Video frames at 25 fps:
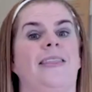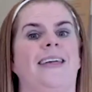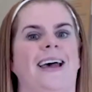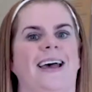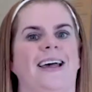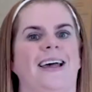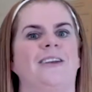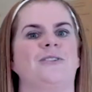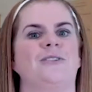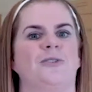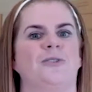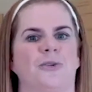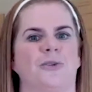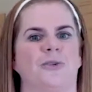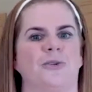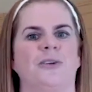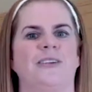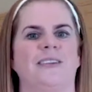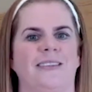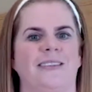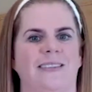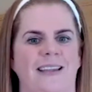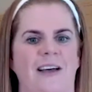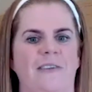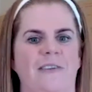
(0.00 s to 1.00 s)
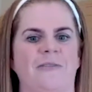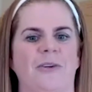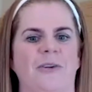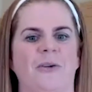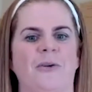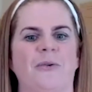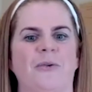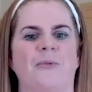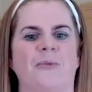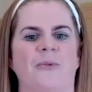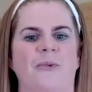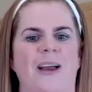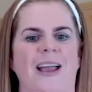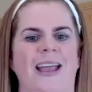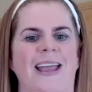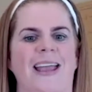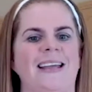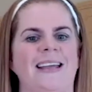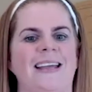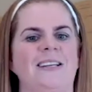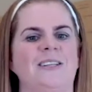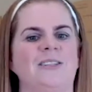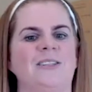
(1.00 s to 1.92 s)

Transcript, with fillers: at a certain level right?